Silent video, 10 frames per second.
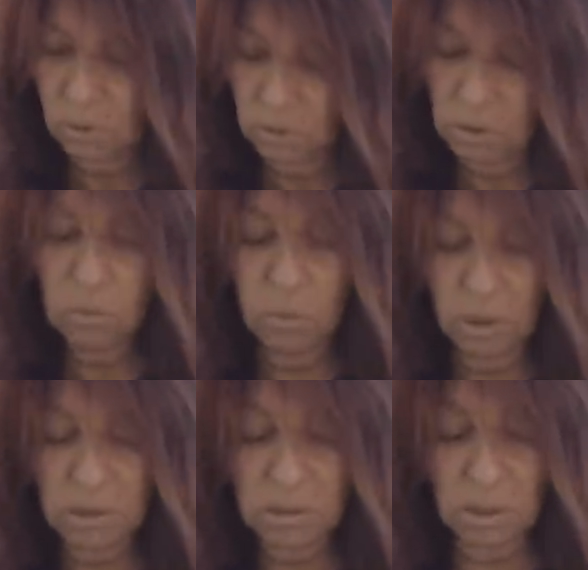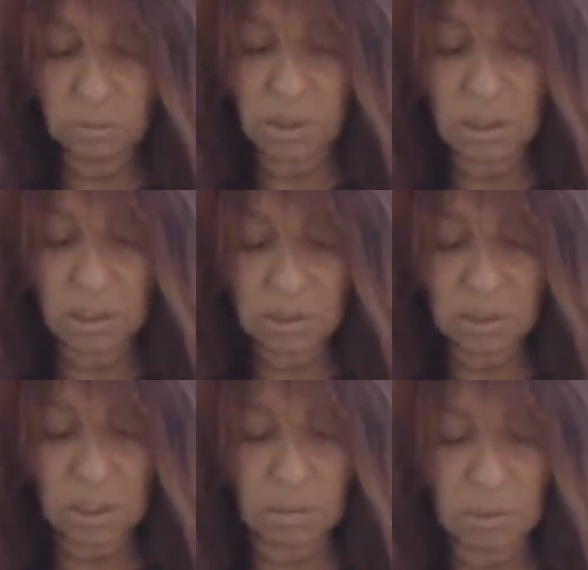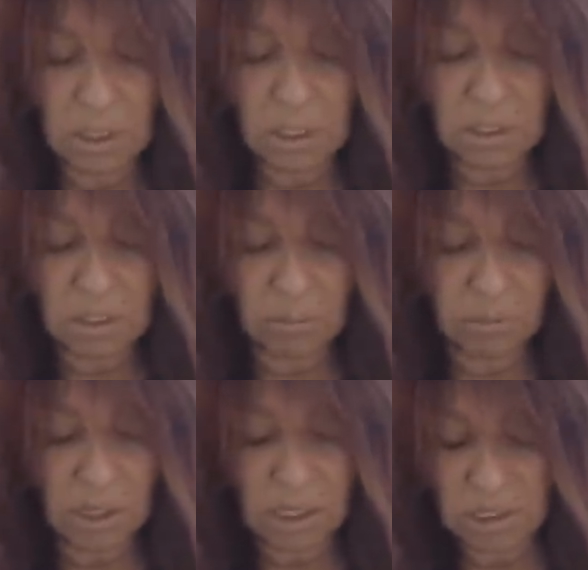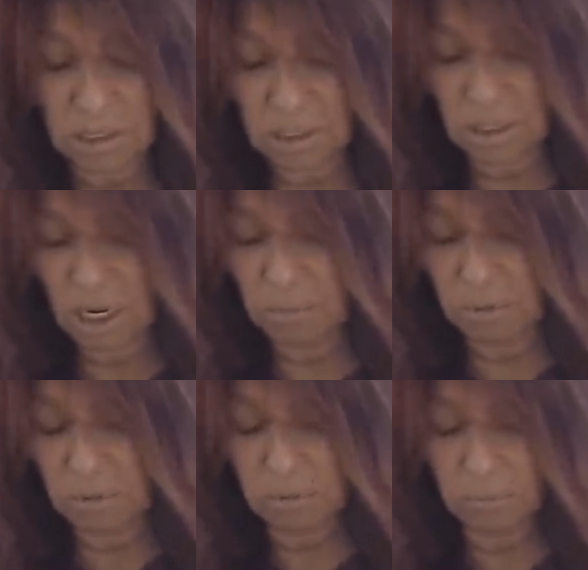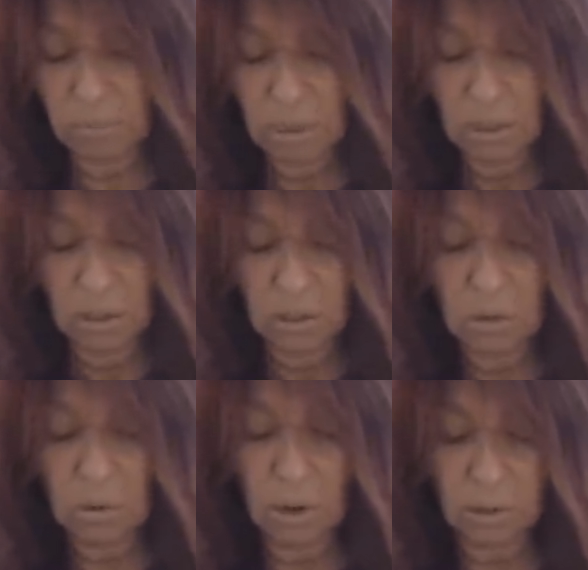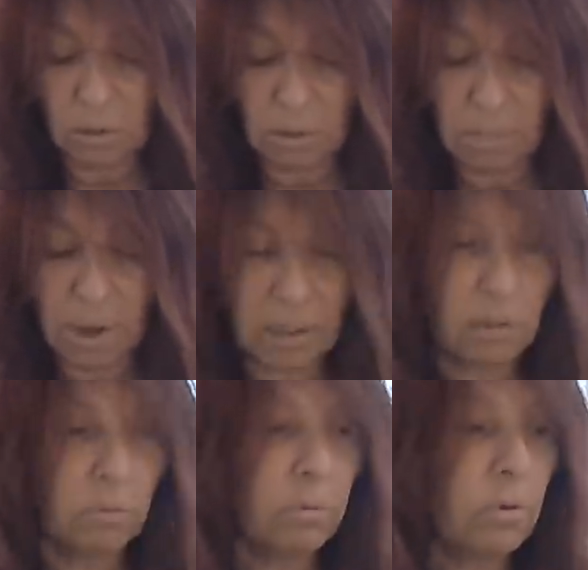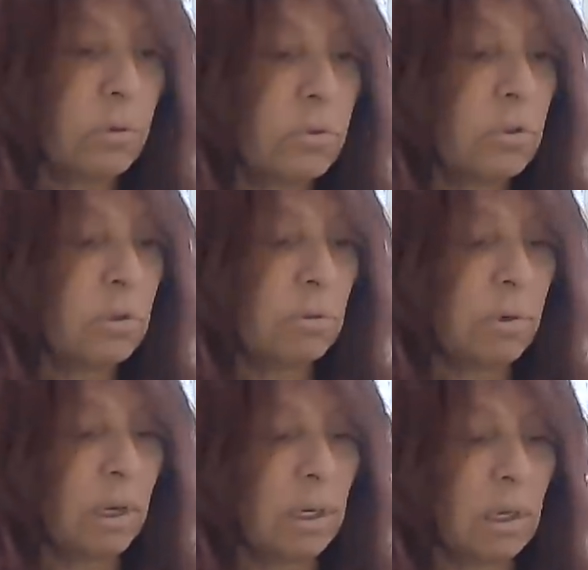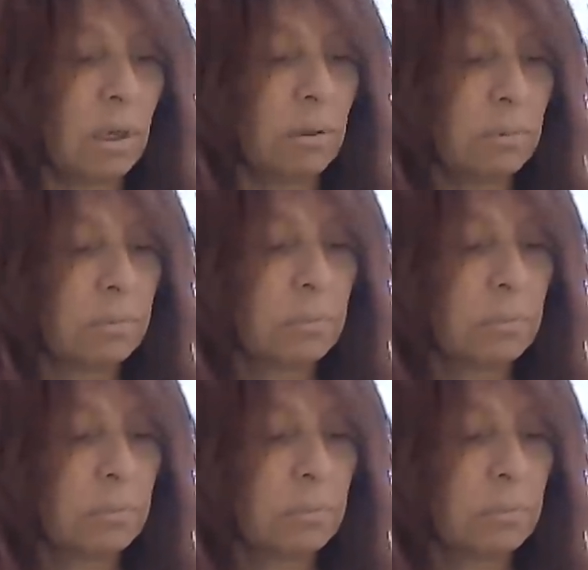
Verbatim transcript: or you want something that's committed, something that's stable, you are going back and forth too right now.